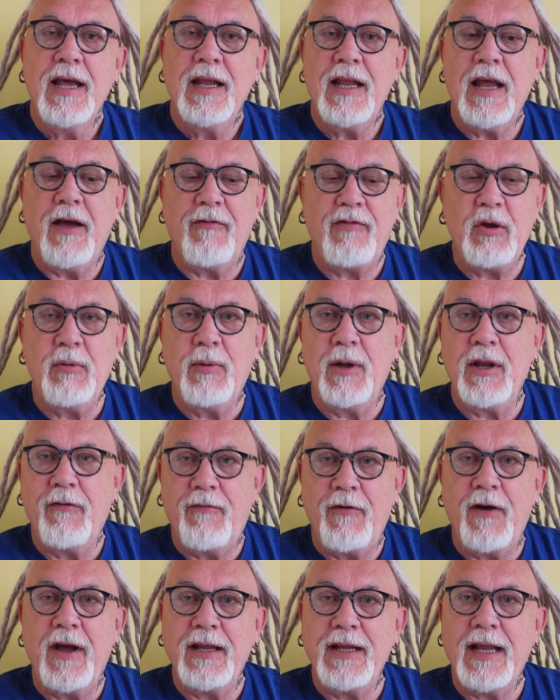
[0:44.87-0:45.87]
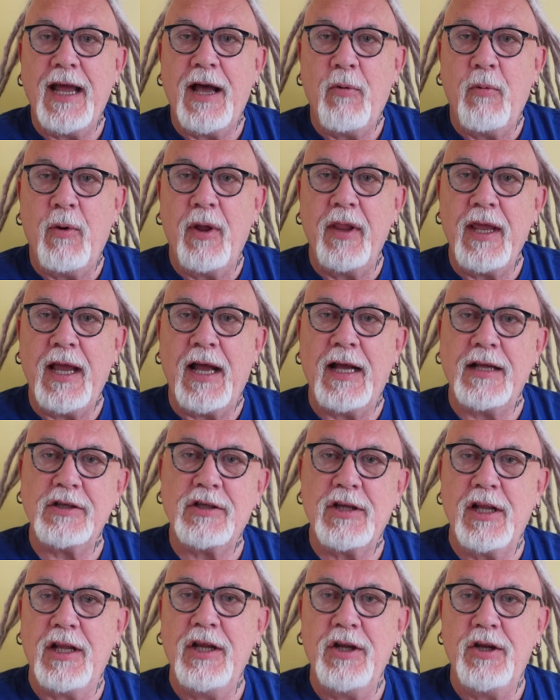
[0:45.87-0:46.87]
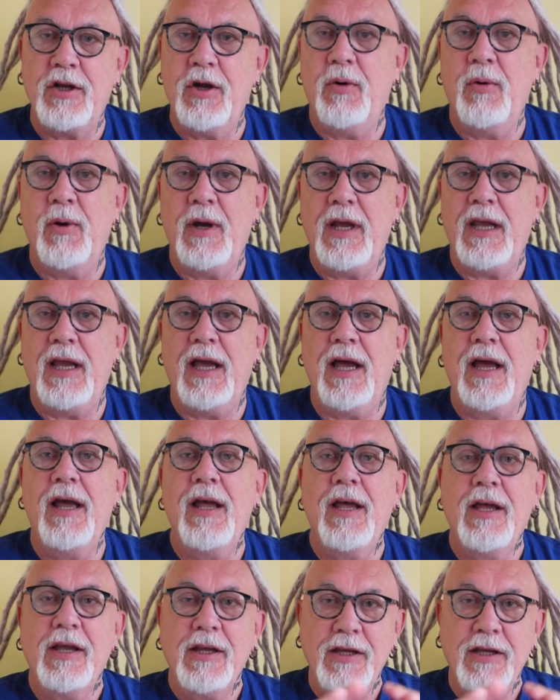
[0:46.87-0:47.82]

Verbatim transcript: Now, if you want to find out what they actually do here,